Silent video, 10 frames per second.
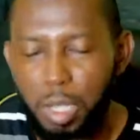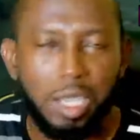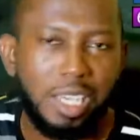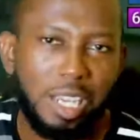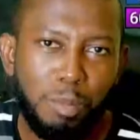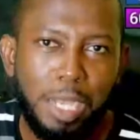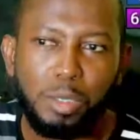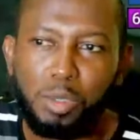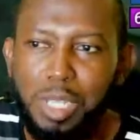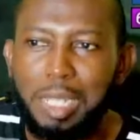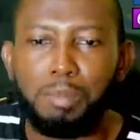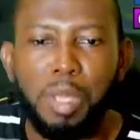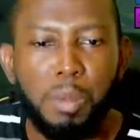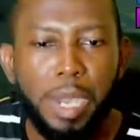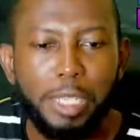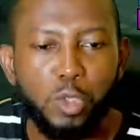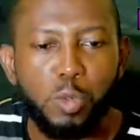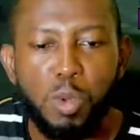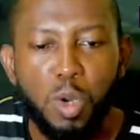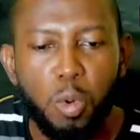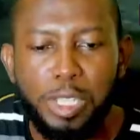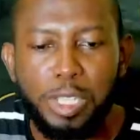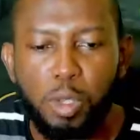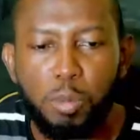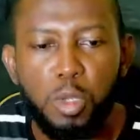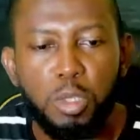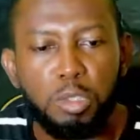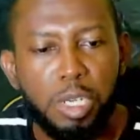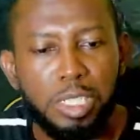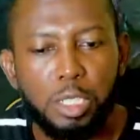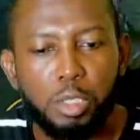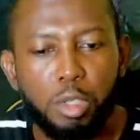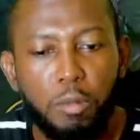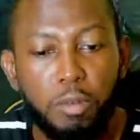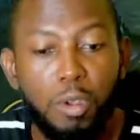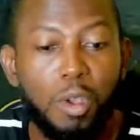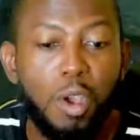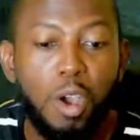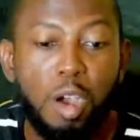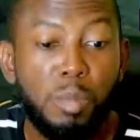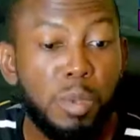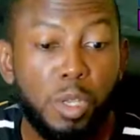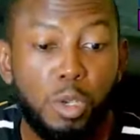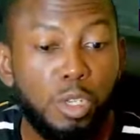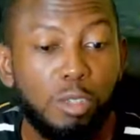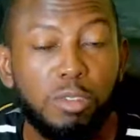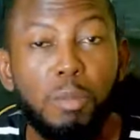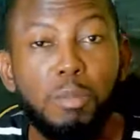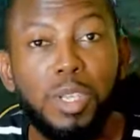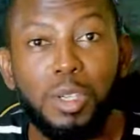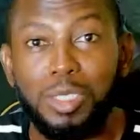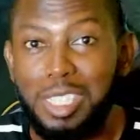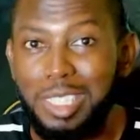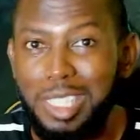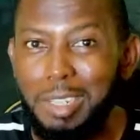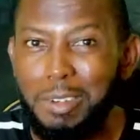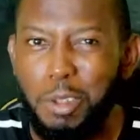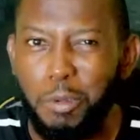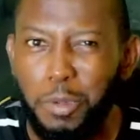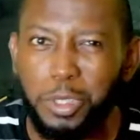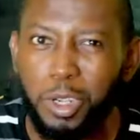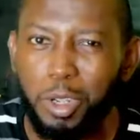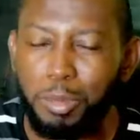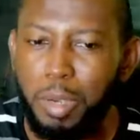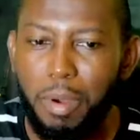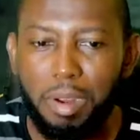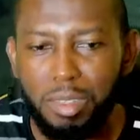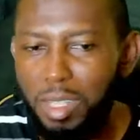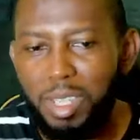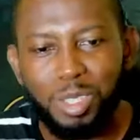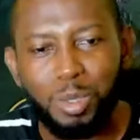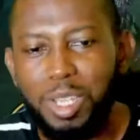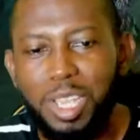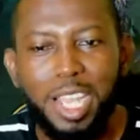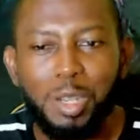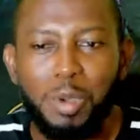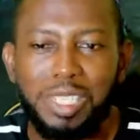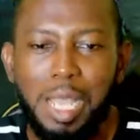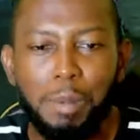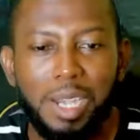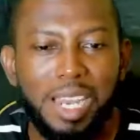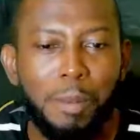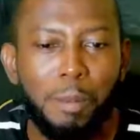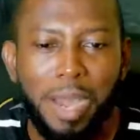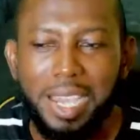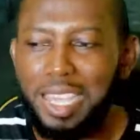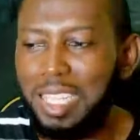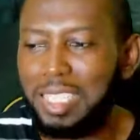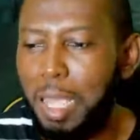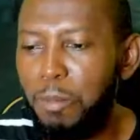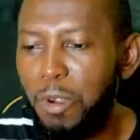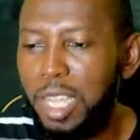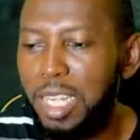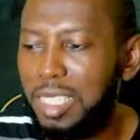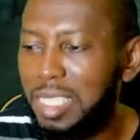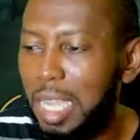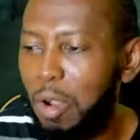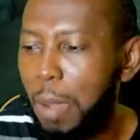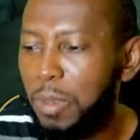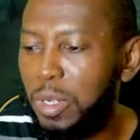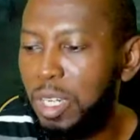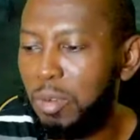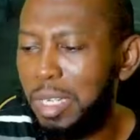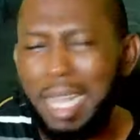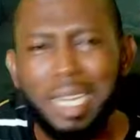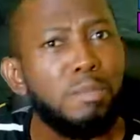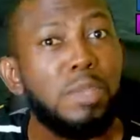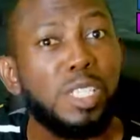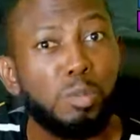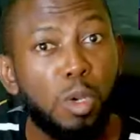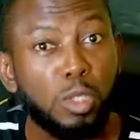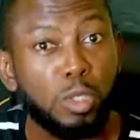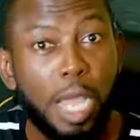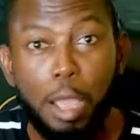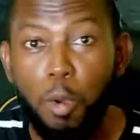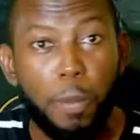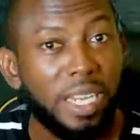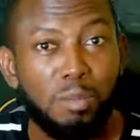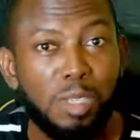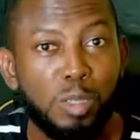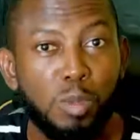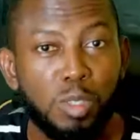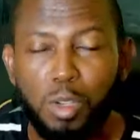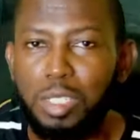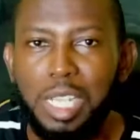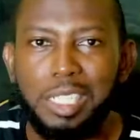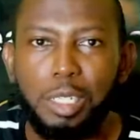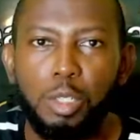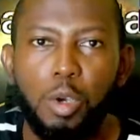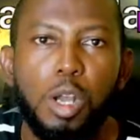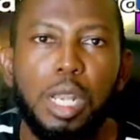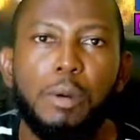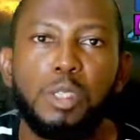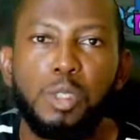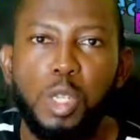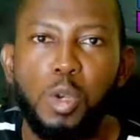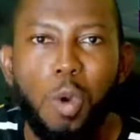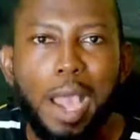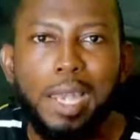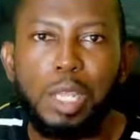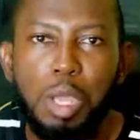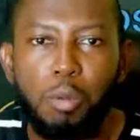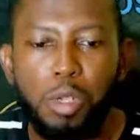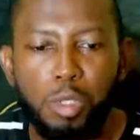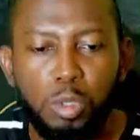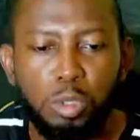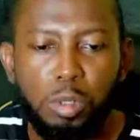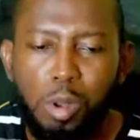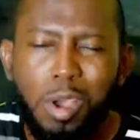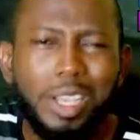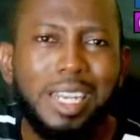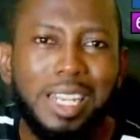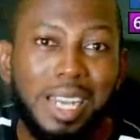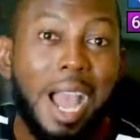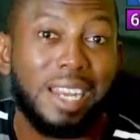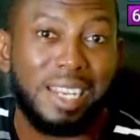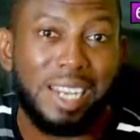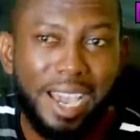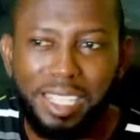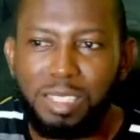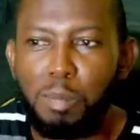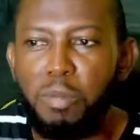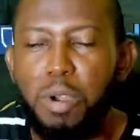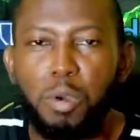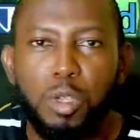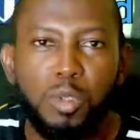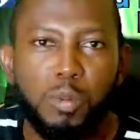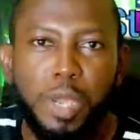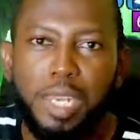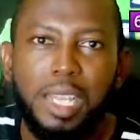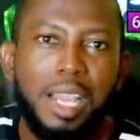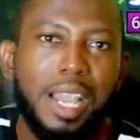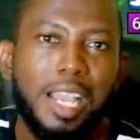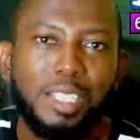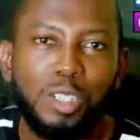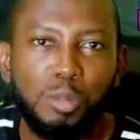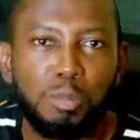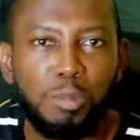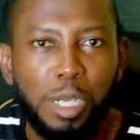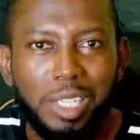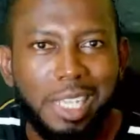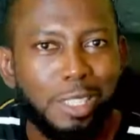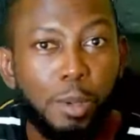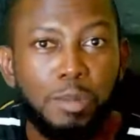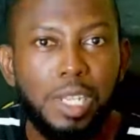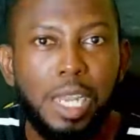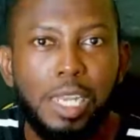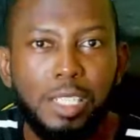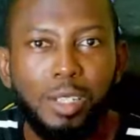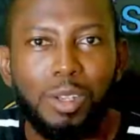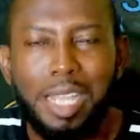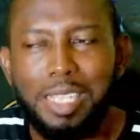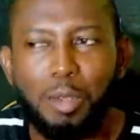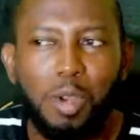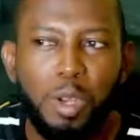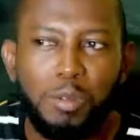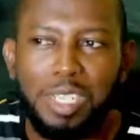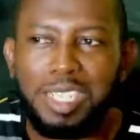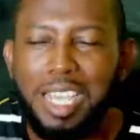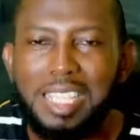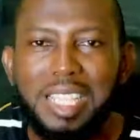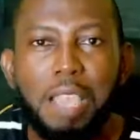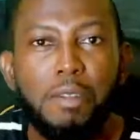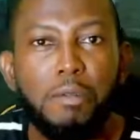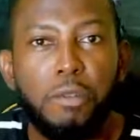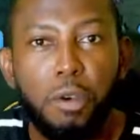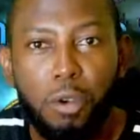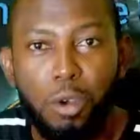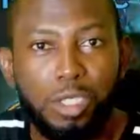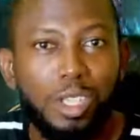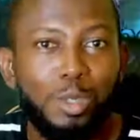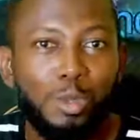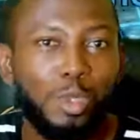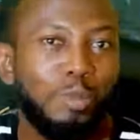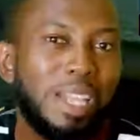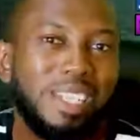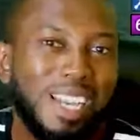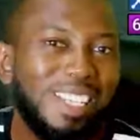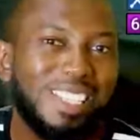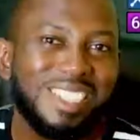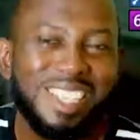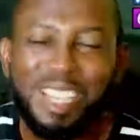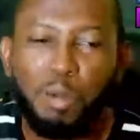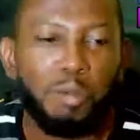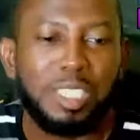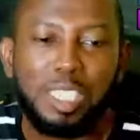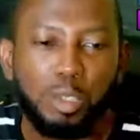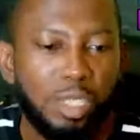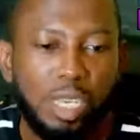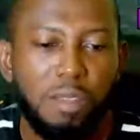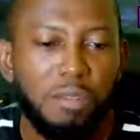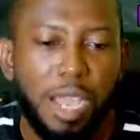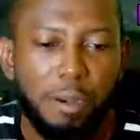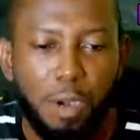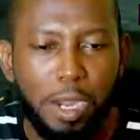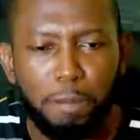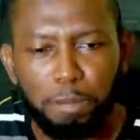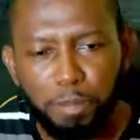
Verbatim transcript: I'll get back to that maybe by tomorrow when some new interesting stuff, or maybe no news from me until the new fusion comes around. So, anyways, I'm glad I'm back in time for anything that will happen in the raid. I didn't miss much. I hope I didn't miss much because I tell you, all I was doing while away was logging in at night before going to bed and just trying to get some dailies done. I think one of the days I even forgot to do my dailies, which is totally fine, right?